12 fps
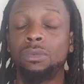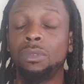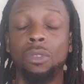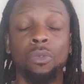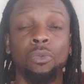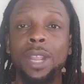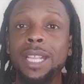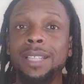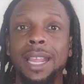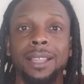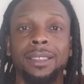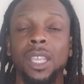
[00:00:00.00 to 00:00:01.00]
the
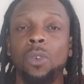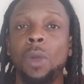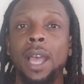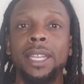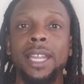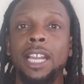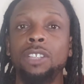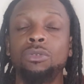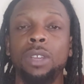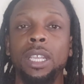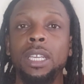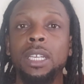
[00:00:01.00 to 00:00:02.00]
reason I can think why
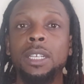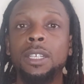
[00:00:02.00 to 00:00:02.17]
DeAndre